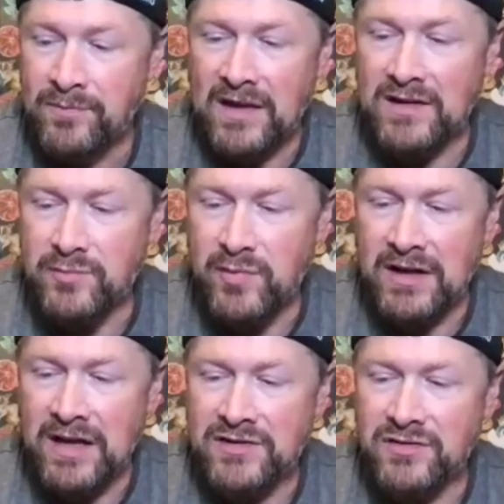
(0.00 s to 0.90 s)
it's been
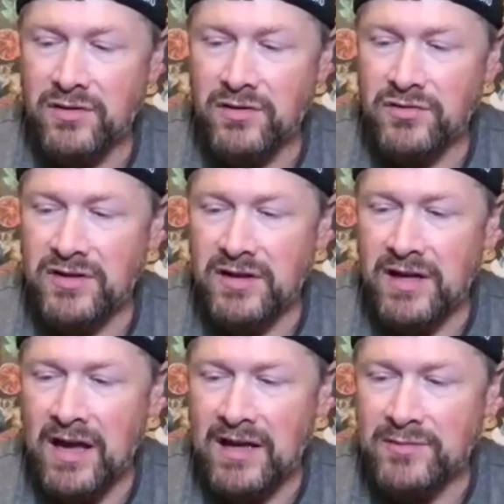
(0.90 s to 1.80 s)
alleged that
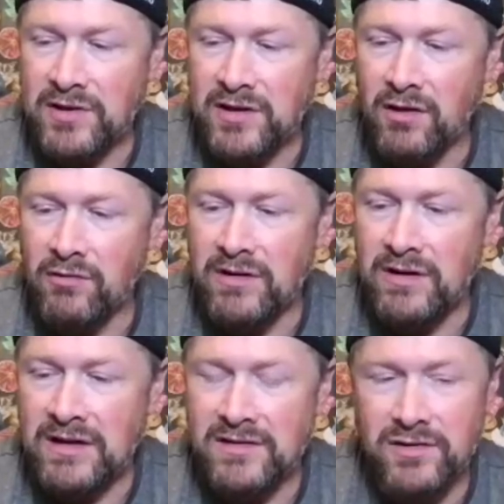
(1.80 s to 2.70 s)
she has been going
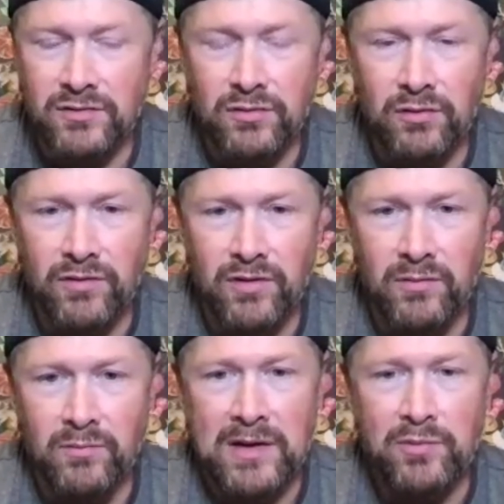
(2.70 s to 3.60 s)
into other
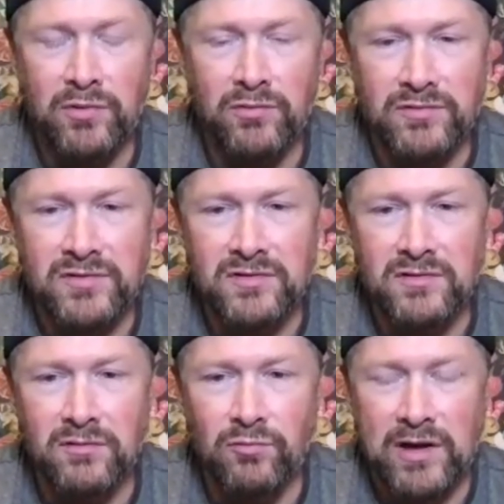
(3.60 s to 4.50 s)
people's
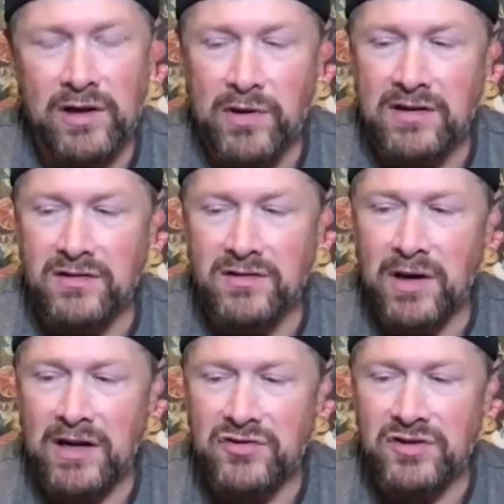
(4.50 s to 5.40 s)
Wikipedia
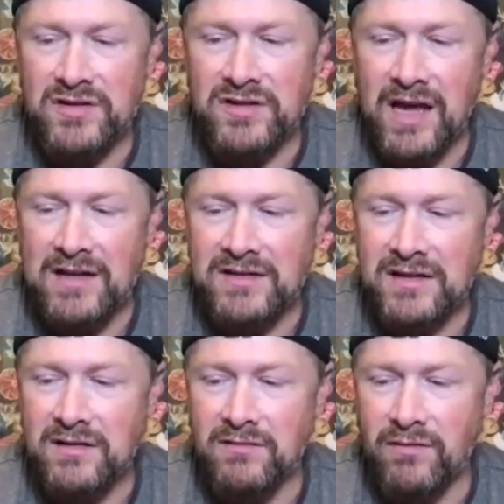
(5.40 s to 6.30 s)
pages and
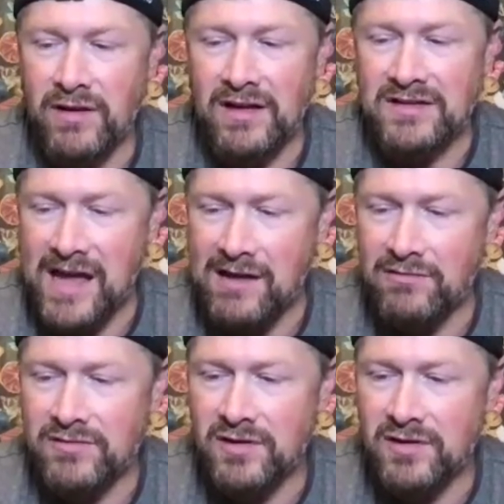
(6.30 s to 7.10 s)
editing things out.